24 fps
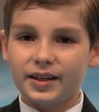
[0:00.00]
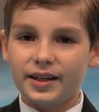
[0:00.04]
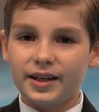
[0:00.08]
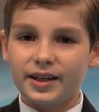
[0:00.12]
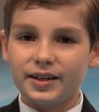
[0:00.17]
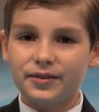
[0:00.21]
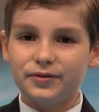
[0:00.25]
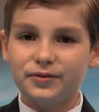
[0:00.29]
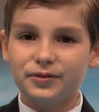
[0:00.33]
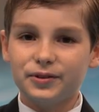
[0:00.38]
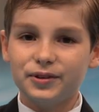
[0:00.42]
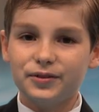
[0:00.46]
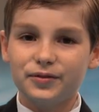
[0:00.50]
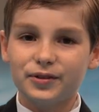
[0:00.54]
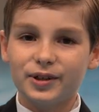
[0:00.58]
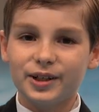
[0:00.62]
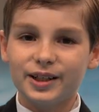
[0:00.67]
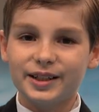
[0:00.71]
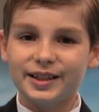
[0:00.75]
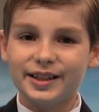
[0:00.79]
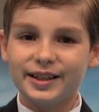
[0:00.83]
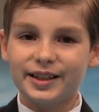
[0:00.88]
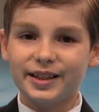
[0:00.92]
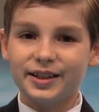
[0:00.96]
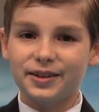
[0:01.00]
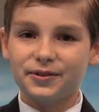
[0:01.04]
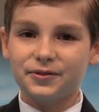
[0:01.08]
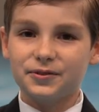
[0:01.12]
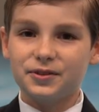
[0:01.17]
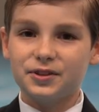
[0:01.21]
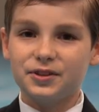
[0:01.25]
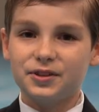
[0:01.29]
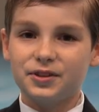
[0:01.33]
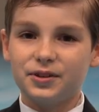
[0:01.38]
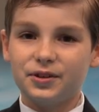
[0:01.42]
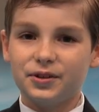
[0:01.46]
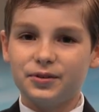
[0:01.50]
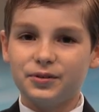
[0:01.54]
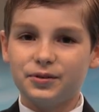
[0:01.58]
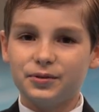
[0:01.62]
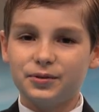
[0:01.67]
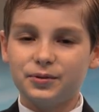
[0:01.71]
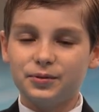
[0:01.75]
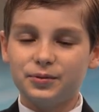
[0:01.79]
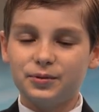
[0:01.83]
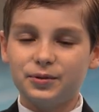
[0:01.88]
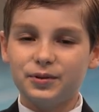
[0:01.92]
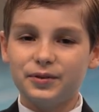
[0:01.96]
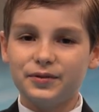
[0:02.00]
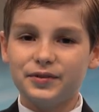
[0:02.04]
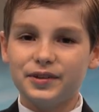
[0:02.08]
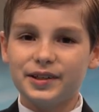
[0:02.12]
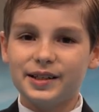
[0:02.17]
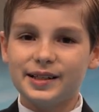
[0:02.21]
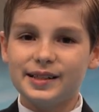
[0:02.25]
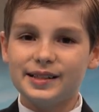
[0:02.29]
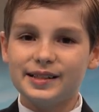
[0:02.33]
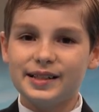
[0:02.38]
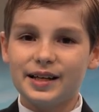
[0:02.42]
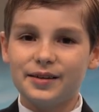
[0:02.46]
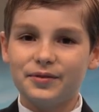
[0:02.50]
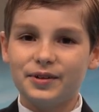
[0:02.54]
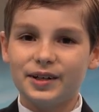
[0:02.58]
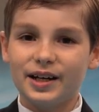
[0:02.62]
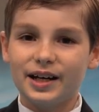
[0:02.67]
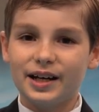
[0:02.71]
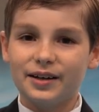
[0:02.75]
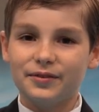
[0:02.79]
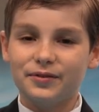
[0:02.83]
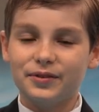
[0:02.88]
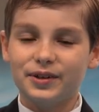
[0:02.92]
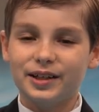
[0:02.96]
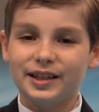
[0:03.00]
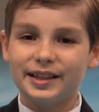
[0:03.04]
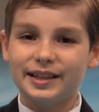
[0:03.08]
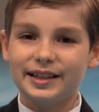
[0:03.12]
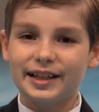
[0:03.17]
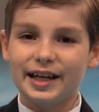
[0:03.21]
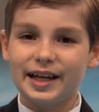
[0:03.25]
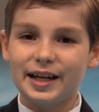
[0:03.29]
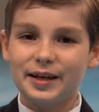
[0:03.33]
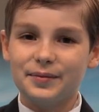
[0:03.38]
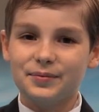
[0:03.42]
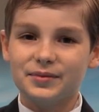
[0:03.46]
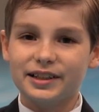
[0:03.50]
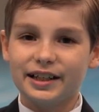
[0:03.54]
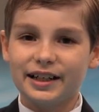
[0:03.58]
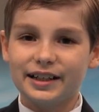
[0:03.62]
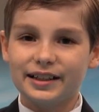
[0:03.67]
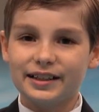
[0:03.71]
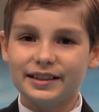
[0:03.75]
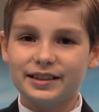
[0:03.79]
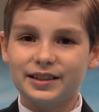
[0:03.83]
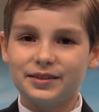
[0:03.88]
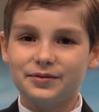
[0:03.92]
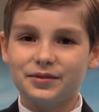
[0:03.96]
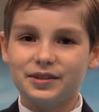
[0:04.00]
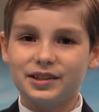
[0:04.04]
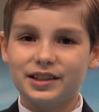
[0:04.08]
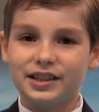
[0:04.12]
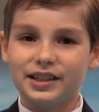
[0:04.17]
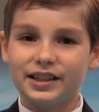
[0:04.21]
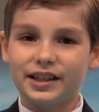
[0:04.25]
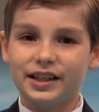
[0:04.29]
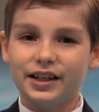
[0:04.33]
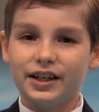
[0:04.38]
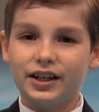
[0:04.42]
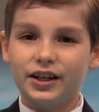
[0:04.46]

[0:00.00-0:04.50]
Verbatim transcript: Every Friday afternoon all of year 7 have a games activity.